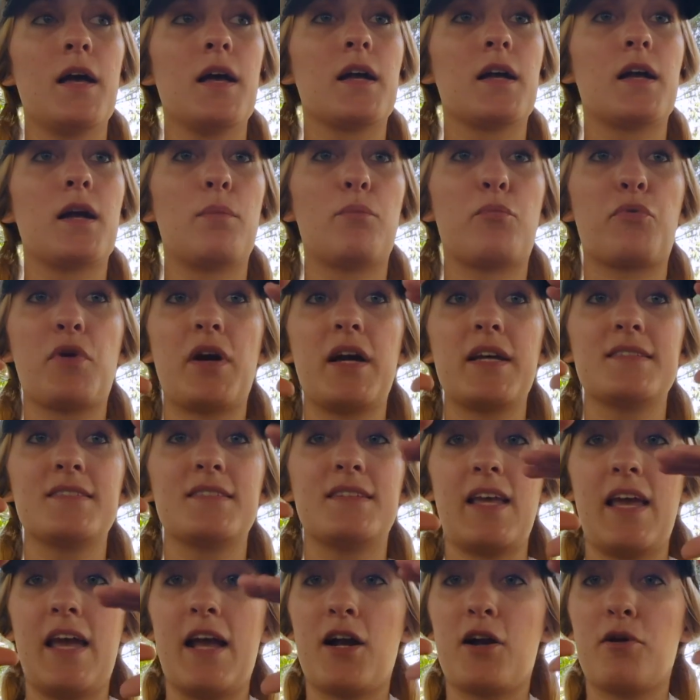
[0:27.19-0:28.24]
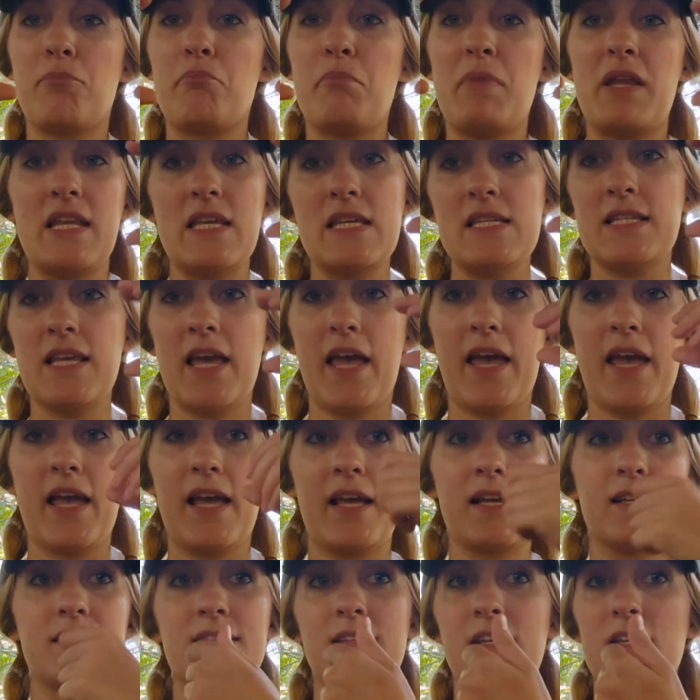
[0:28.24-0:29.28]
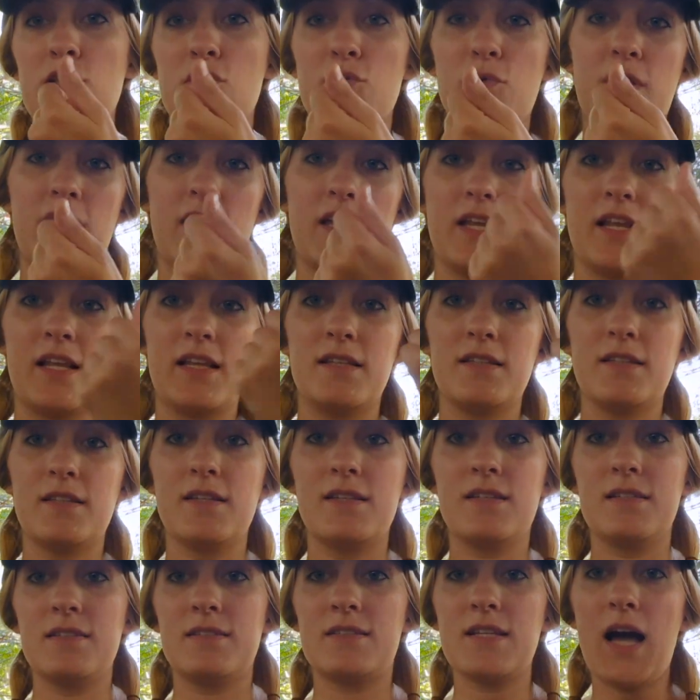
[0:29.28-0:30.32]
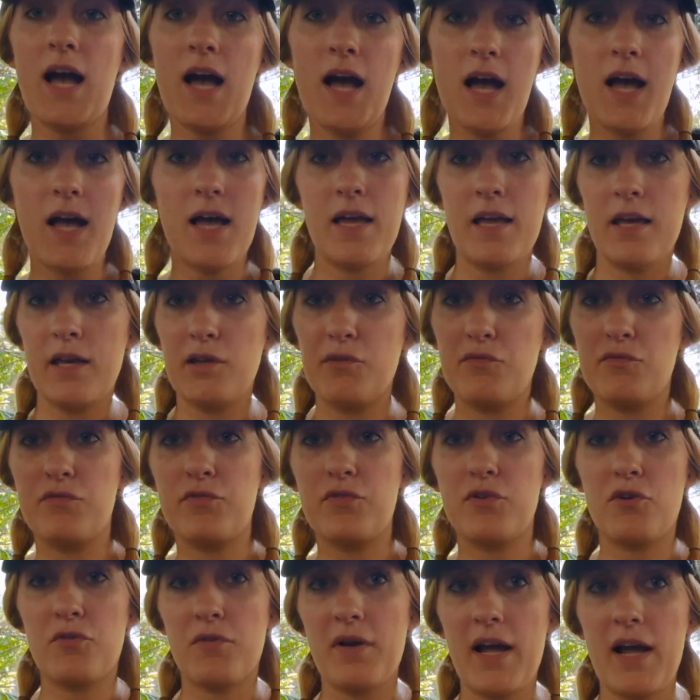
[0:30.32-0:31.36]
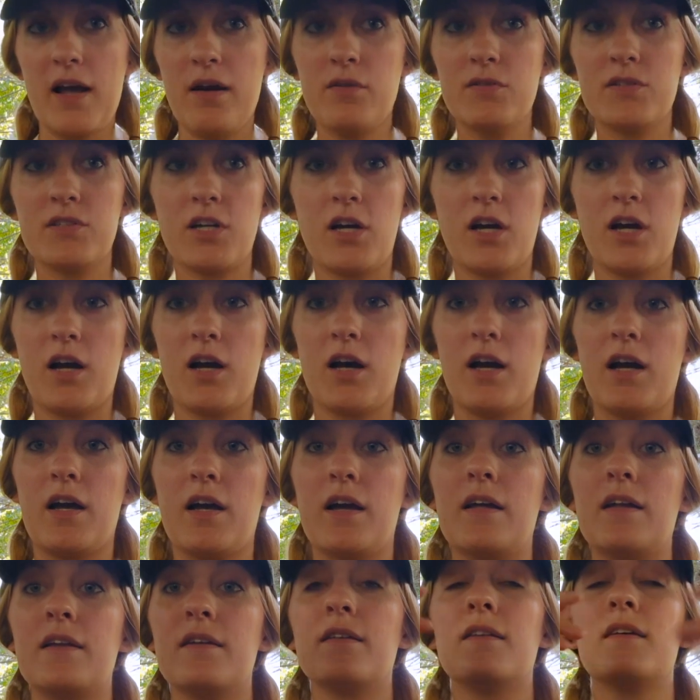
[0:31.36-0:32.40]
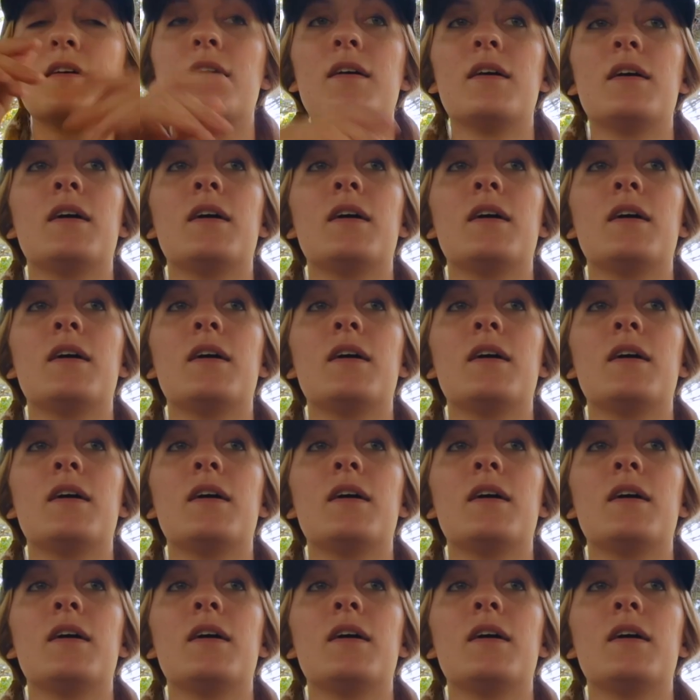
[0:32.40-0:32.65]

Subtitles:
compressed air mini tanks that you can dive around on